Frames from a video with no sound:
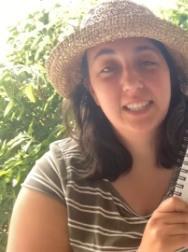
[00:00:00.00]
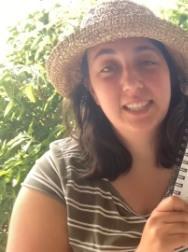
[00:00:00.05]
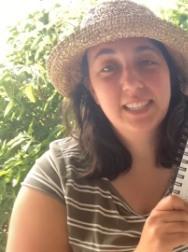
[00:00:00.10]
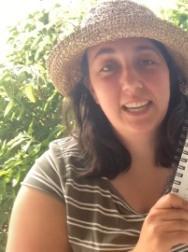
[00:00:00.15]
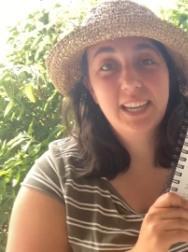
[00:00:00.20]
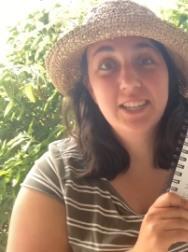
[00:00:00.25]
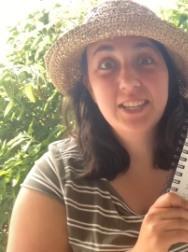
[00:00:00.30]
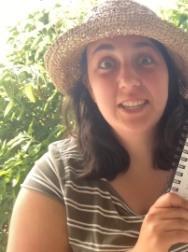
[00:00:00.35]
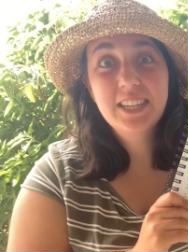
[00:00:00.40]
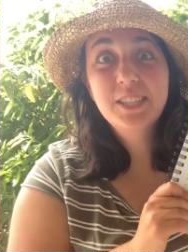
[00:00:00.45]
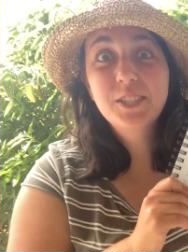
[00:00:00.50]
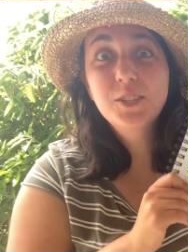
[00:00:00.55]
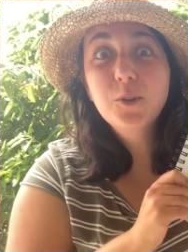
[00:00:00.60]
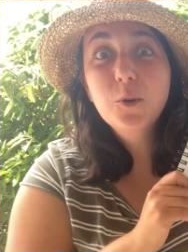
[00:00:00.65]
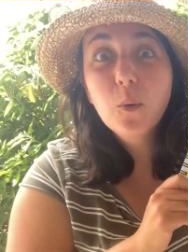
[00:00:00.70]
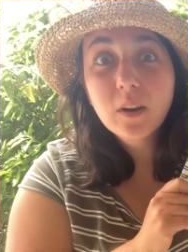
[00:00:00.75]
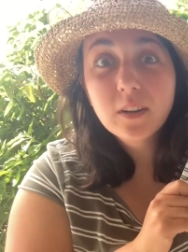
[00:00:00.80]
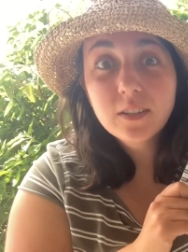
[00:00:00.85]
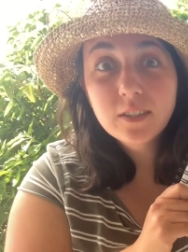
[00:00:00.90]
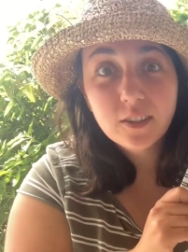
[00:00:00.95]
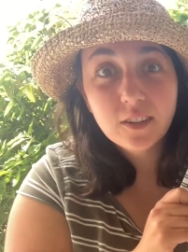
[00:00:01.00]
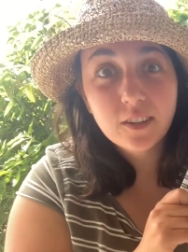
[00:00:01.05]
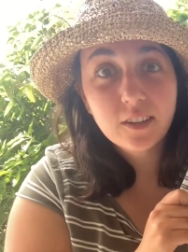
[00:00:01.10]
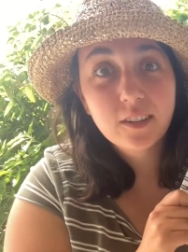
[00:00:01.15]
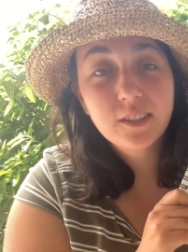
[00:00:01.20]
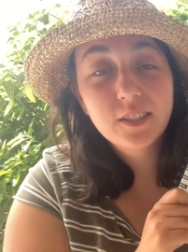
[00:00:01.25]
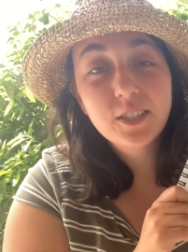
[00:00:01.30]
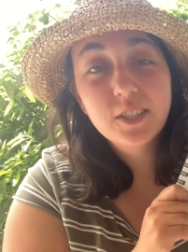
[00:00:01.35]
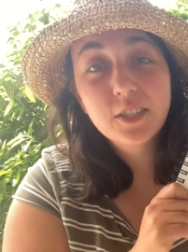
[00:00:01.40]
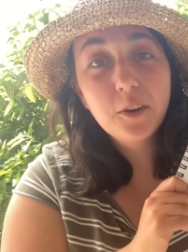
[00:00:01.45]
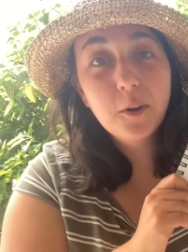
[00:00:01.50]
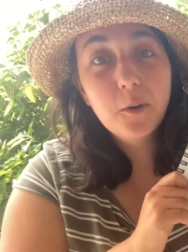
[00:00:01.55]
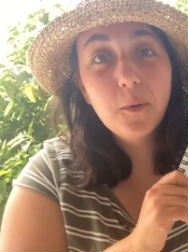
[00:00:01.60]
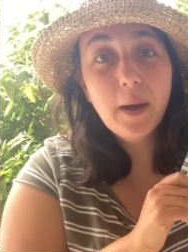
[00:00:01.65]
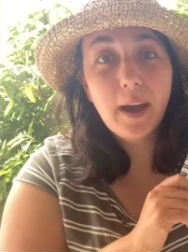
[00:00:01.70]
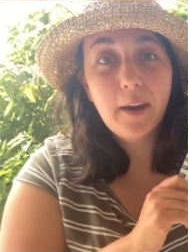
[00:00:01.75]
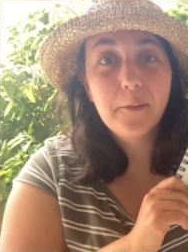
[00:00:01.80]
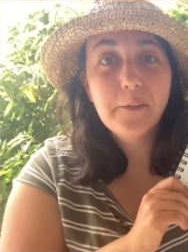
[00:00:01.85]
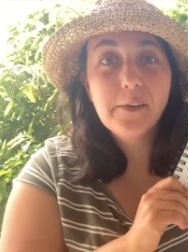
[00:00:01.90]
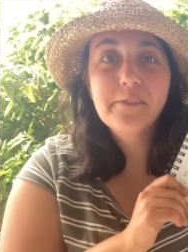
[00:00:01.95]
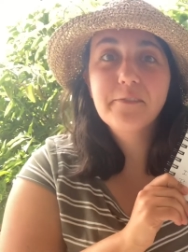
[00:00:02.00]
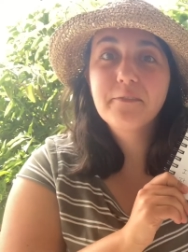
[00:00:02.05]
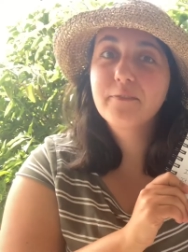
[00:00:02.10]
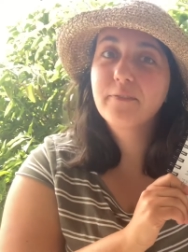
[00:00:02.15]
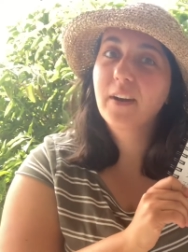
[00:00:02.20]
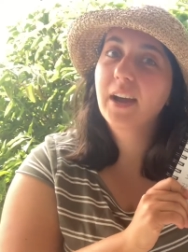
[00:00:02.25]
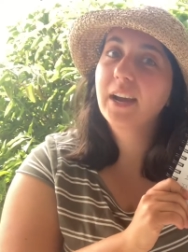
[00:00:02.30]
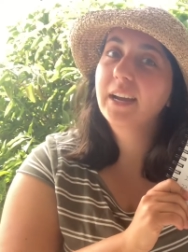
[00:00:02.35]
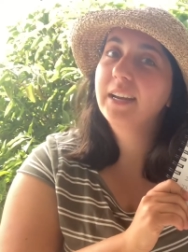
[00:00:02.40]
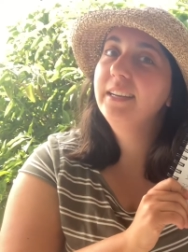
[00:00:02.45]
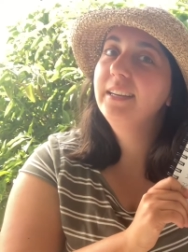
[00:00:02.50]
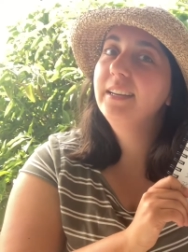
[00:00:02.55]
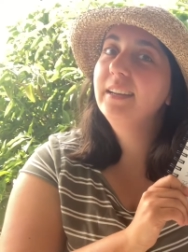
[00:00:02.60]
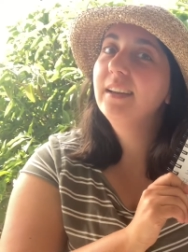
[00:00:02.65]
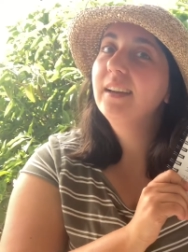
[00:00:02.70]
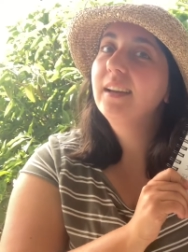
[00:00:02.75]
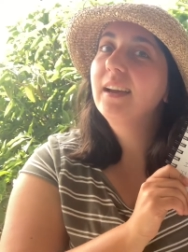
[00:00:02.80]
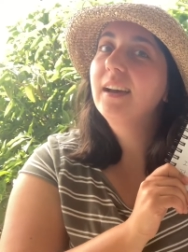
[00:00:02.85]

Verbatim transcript: sketch, it's your turn to go out and find